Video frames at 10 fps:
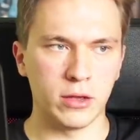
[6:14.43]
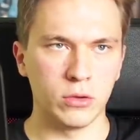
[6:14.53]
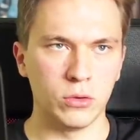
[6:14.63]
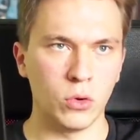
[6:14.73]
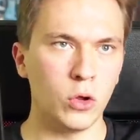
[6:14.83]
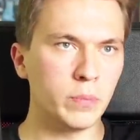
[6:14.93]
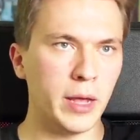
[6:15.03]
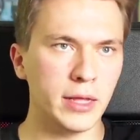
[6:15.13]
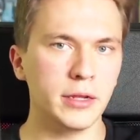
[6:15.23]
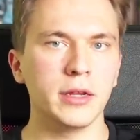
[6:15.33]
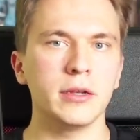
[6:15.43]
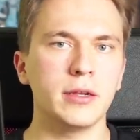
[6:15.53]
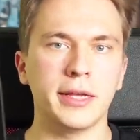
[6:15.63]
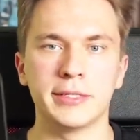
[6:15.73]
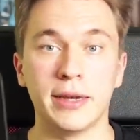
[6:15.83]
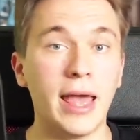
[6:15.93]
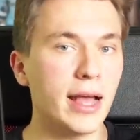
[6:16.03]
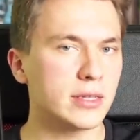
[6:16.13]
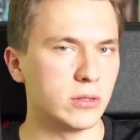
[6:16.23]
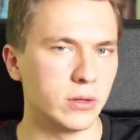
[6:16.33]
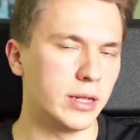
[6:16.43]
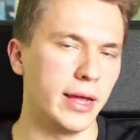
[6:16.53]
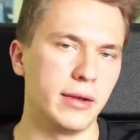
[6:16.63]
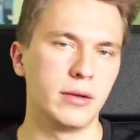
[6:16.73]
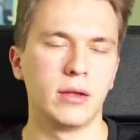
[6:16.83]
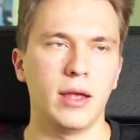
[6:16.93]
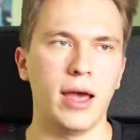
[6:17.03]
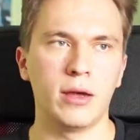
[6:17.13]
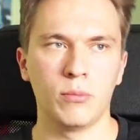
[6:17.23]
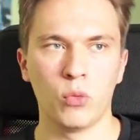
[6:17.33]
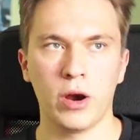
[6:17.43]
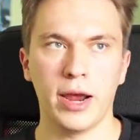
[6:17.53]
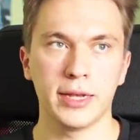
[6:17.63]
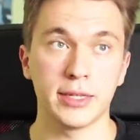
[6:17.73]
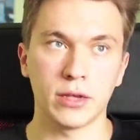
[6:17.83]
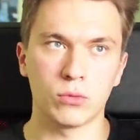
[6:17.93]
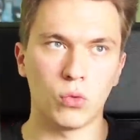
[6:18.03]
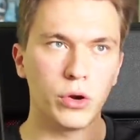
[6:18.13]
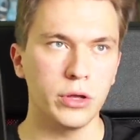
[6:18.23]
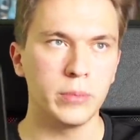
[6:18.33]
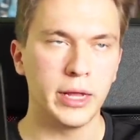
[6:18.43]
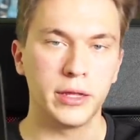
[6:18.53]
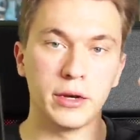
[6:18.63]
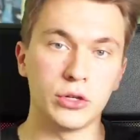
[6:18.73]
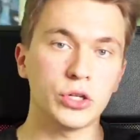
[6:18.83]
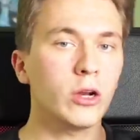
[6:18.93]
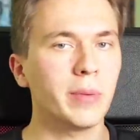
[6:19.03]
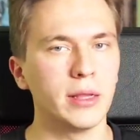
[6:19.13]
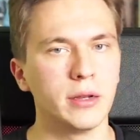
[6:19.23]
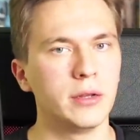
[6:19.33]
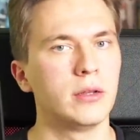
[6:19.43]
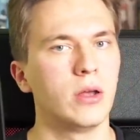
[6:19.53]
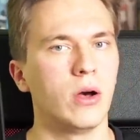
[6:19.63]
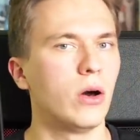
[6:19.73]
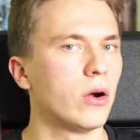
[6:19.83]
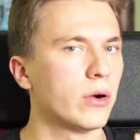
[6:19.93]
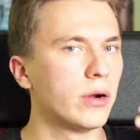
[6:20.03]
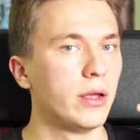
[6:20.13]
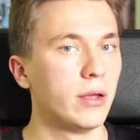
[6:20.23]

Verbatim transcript: Gold Paladin is an Axel clan, whereas Royal Paladin and Shadow Paladin are